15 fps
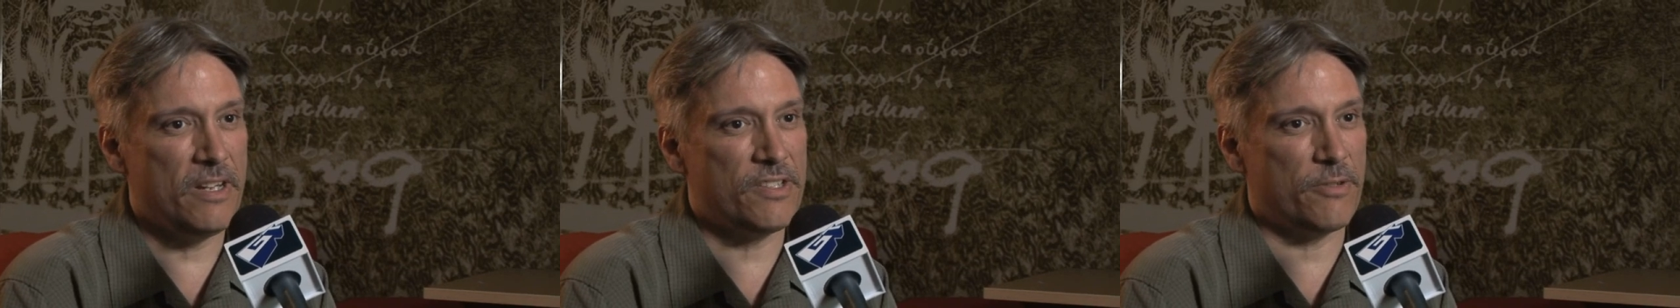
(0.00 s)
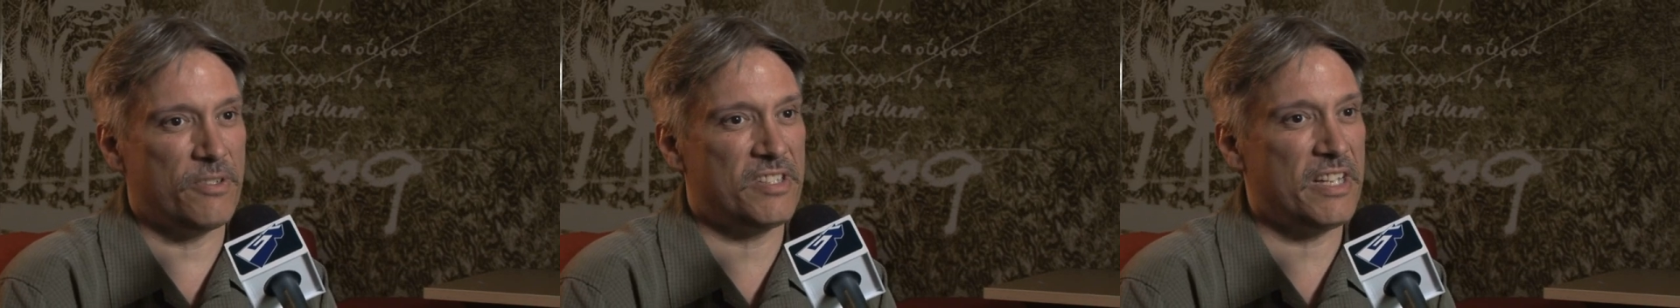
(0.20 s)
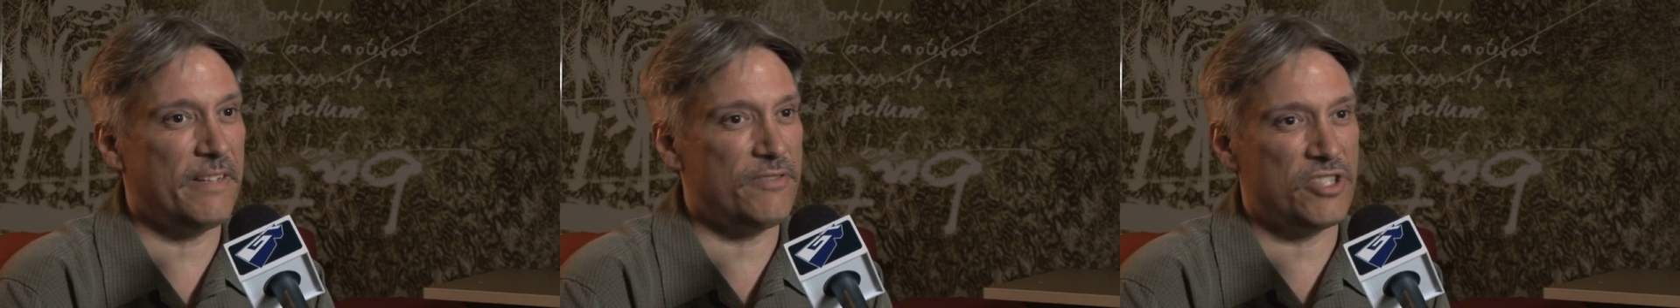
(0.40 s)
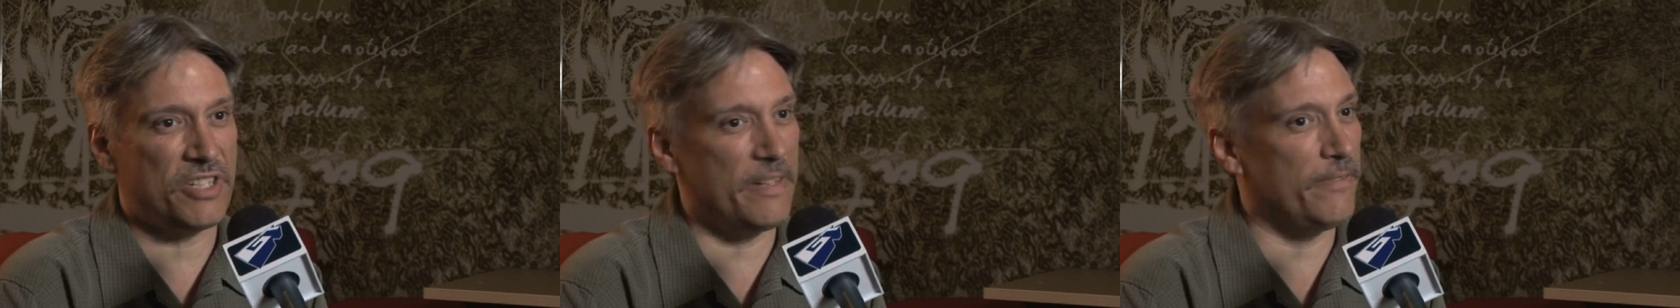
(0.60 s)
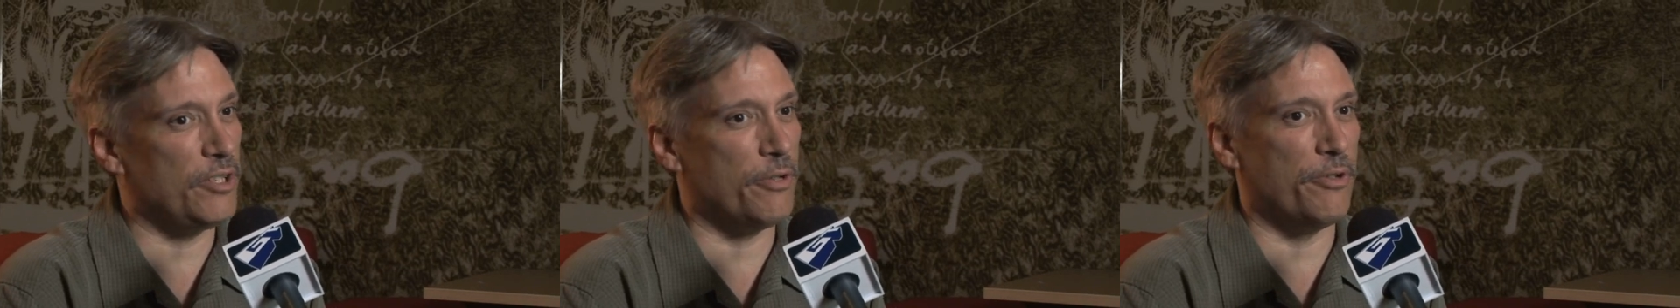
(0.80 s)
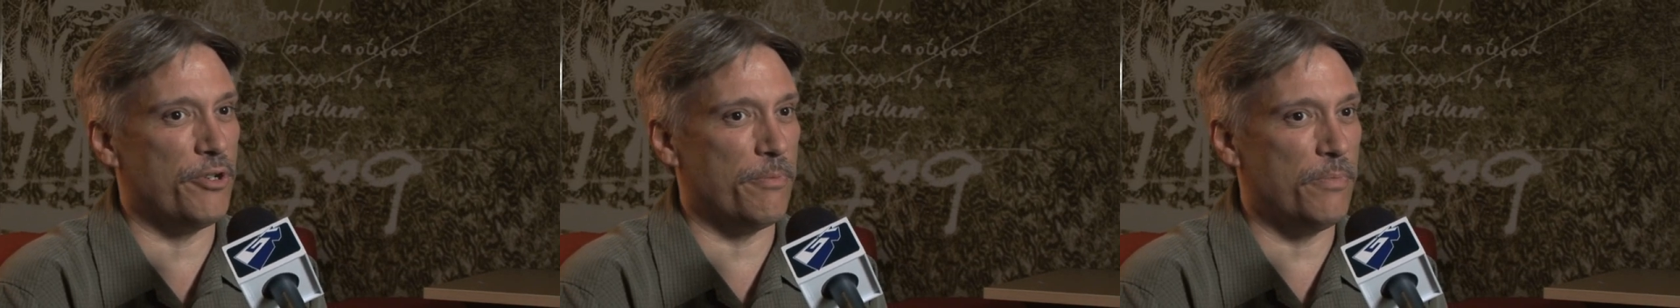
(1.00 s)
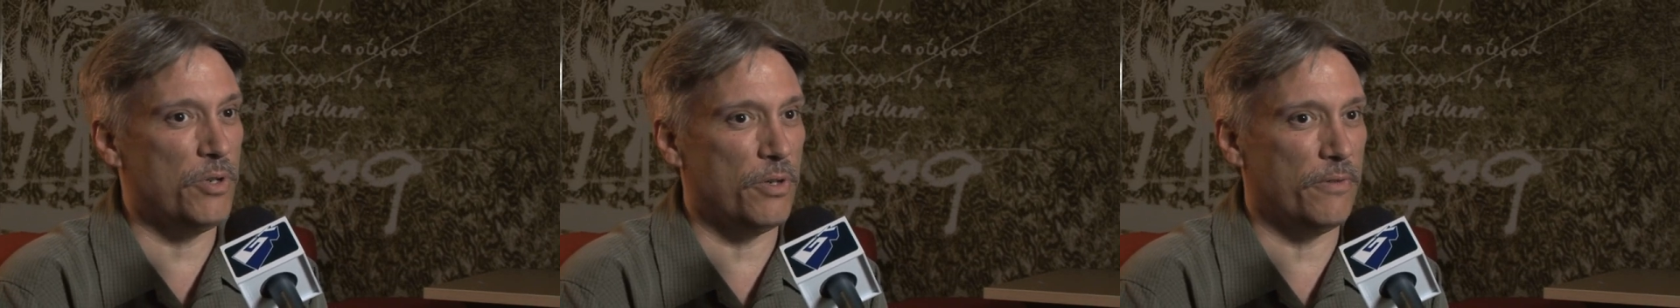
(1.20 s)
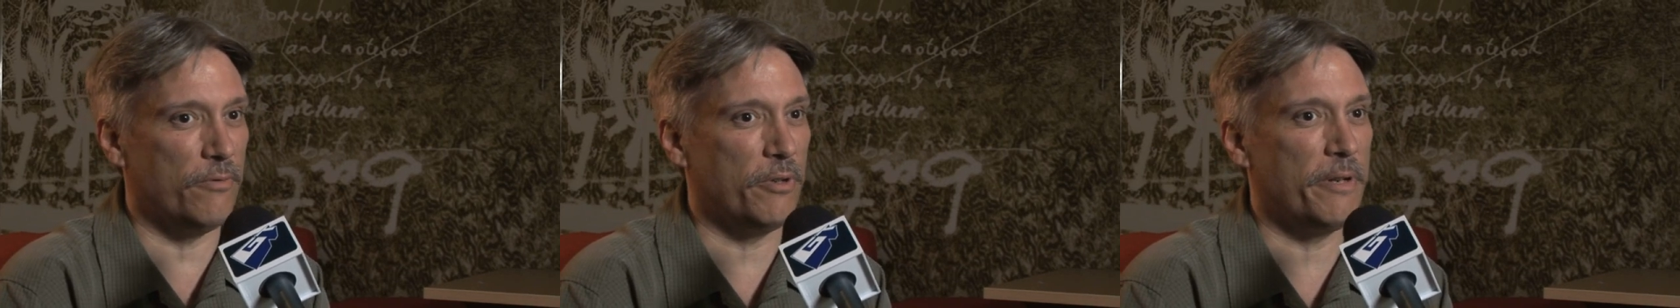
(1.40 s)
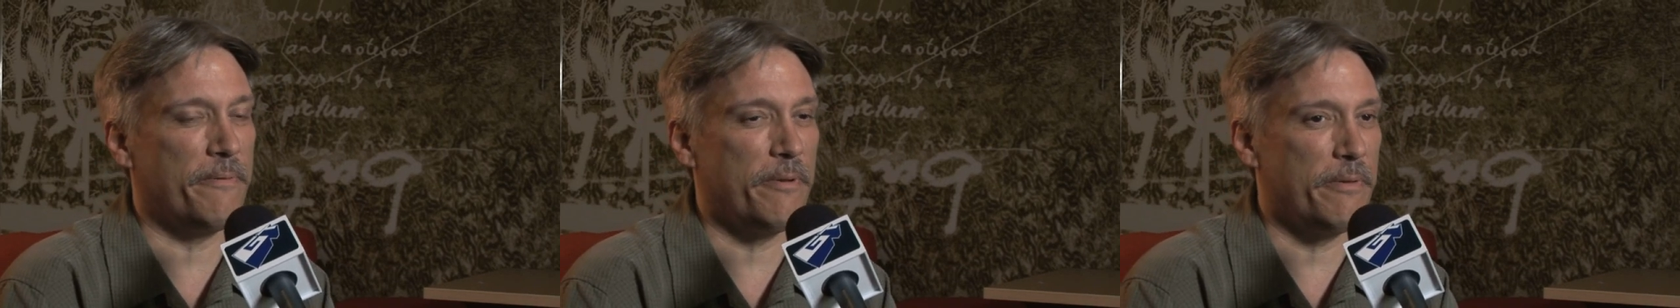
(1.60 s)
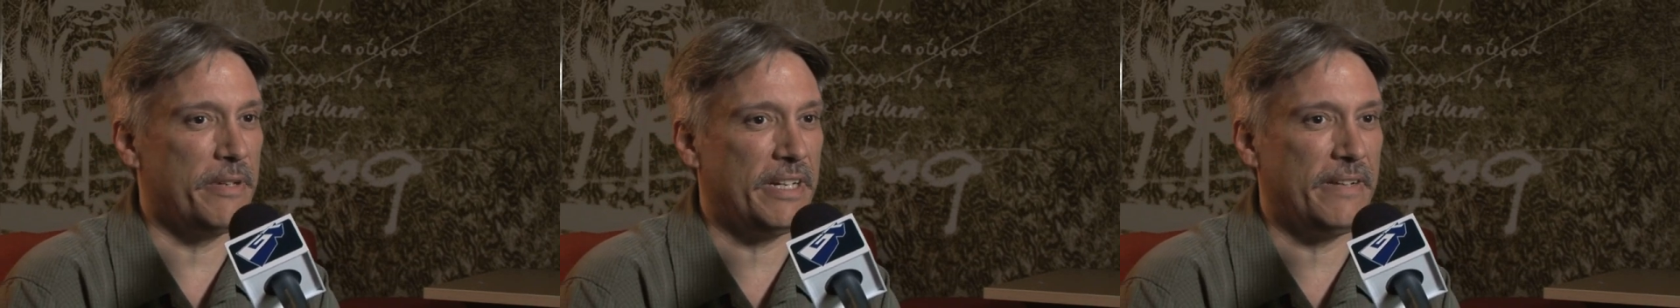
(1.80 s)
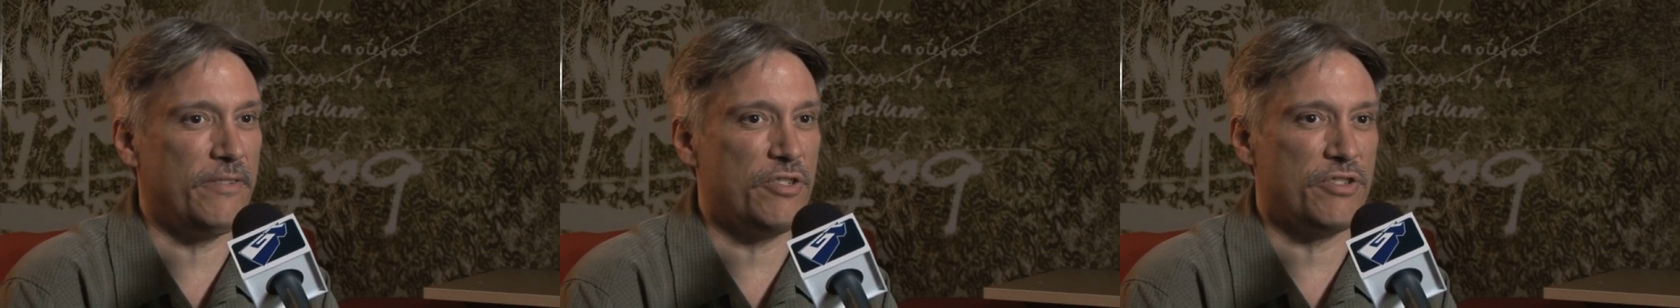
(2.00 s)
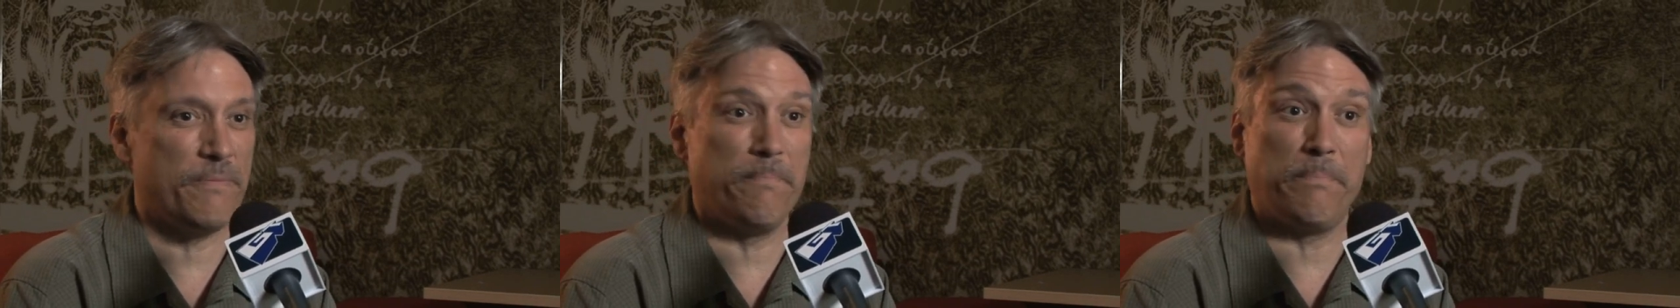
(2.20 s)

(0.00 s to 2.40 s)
So instead of just giving you a new move, what if we were to give you some